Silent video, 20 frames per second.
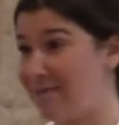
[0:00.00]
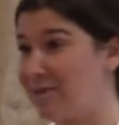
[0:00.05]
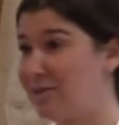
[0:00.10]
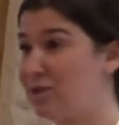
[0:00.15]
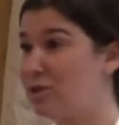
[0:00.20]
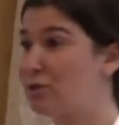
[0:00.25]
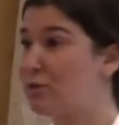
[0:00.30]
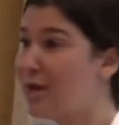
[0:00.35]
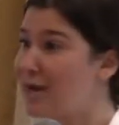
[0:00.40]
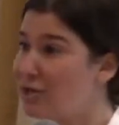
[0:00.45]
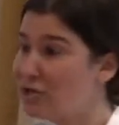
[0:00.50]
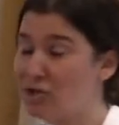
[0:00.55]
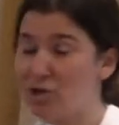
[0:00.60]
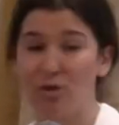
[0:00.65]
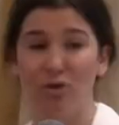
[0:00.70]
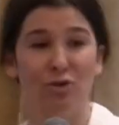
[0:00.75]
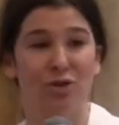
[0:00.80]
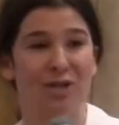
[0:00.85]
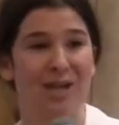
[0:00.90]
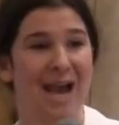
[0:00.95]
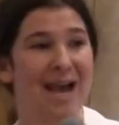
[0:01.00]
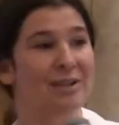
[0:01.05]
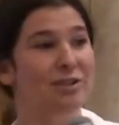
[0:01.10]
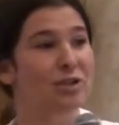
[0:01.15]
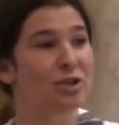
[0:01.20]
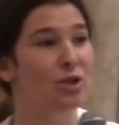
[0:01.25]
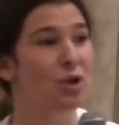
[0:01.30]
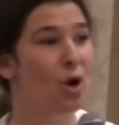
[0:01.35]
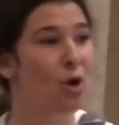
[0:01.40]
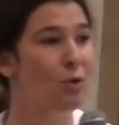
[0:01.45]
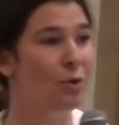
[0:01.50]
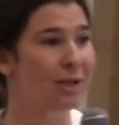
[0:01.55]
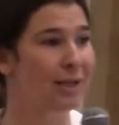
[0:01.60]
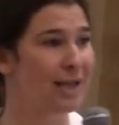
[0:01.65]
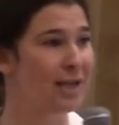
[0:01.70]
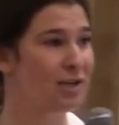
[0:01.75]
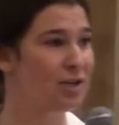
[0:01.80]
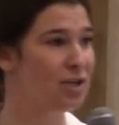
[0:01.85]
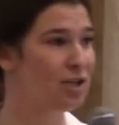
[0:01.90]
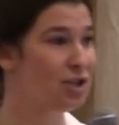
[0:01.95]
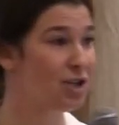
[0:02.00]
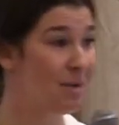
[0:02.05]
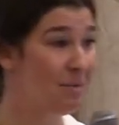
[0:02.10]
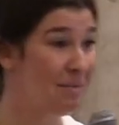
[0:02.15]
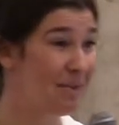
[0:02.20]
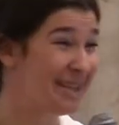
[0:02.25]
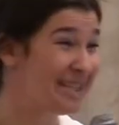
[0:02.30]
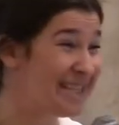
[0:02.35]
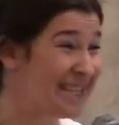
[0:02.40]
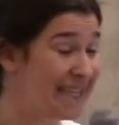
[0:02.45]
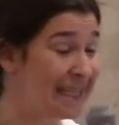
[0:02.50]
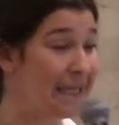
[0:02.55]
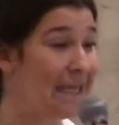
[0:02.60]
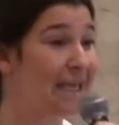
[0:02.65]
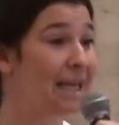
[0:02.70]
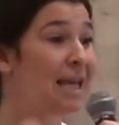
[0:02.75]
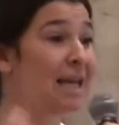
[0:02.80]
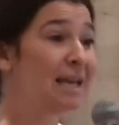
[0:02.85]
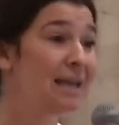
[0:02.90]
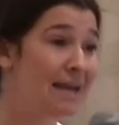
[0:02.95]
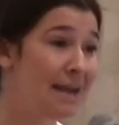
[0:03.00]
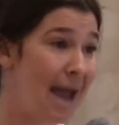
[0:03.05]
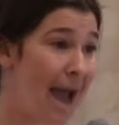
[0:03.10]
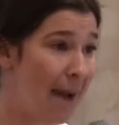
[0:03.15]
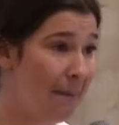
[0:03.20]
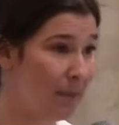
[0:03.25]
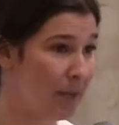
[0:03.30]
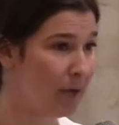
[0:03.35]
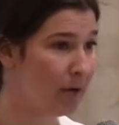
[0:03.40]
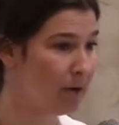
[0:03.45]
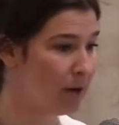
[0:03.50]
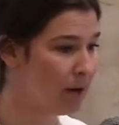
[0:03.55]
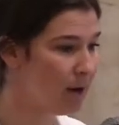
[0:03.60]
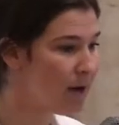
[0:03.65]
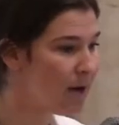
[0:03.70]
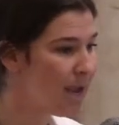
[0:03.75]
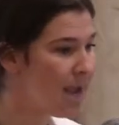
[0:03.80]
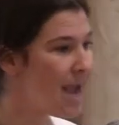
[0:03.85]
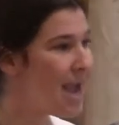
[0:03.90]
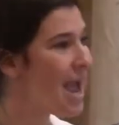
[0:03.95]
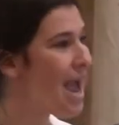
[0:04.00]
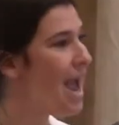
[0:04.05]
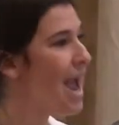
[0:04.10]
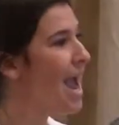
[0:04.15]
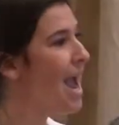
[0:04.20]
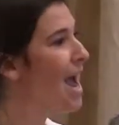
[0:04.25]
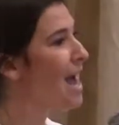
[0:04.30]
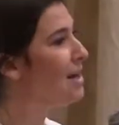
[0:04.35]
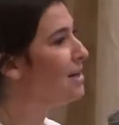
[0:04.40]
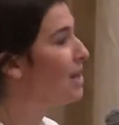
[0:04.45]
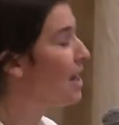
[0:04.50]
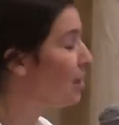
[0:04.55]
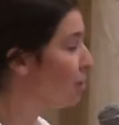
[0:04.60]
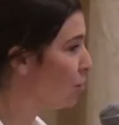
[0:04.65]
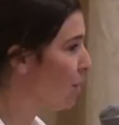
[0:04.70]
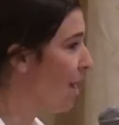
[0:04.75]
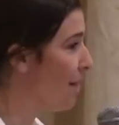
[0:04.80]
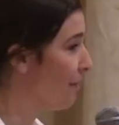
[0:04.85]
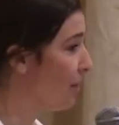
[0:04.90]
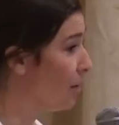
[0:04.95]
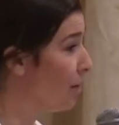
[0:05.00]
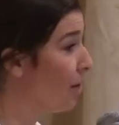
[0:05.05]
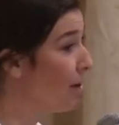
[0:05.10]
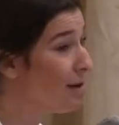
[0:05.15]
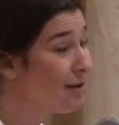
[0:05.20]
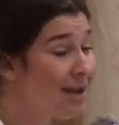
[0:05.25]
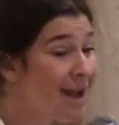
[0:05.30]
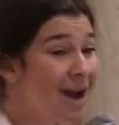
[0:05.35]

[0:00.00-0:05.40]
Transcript: The stranger who she has no relationship, basically kidnapping her and, and trafficking her.